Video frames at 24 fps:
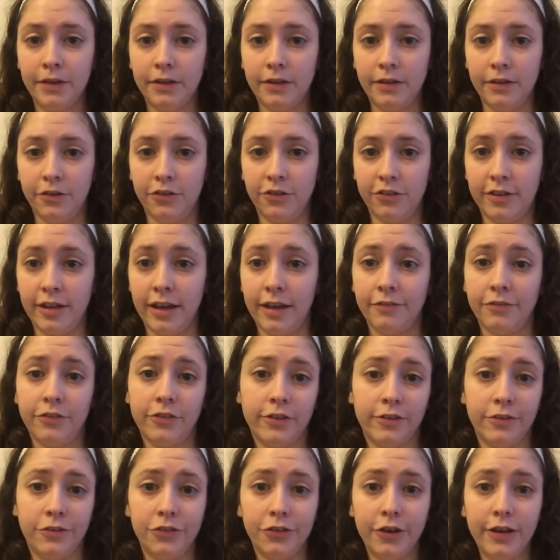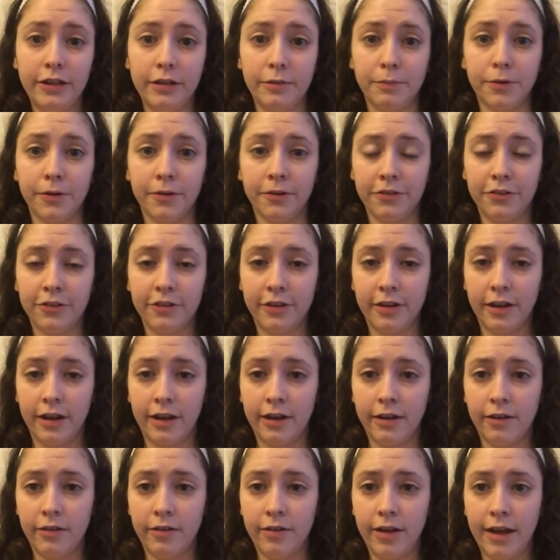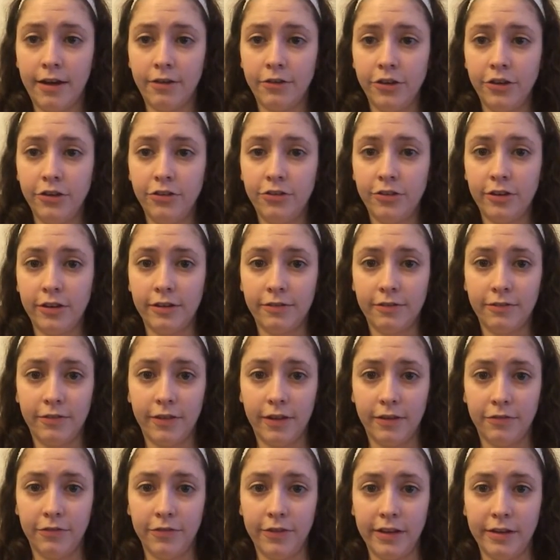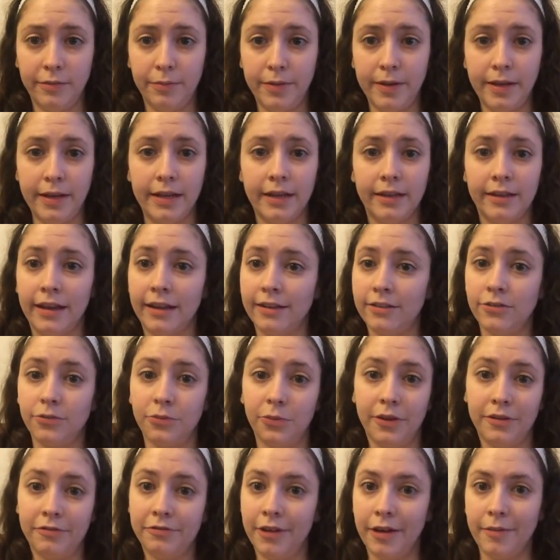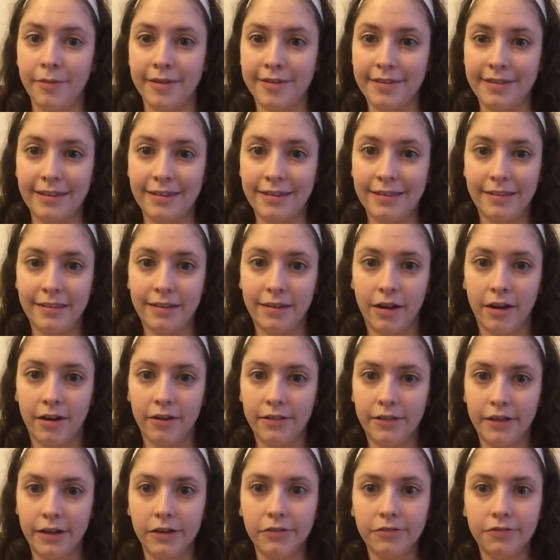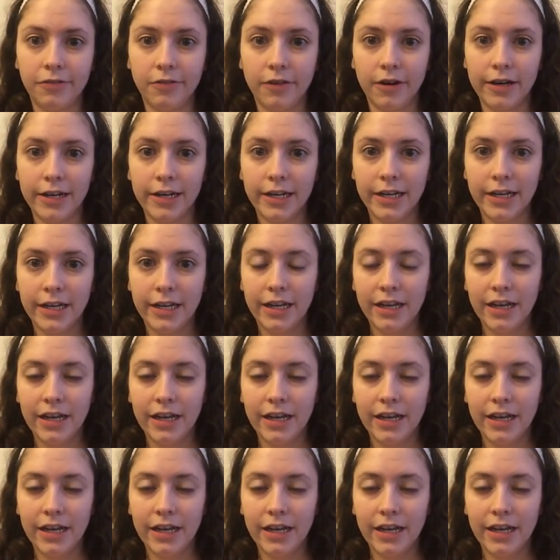You just have to train the person on how to use it if need be, and that's what pharmacists are there for.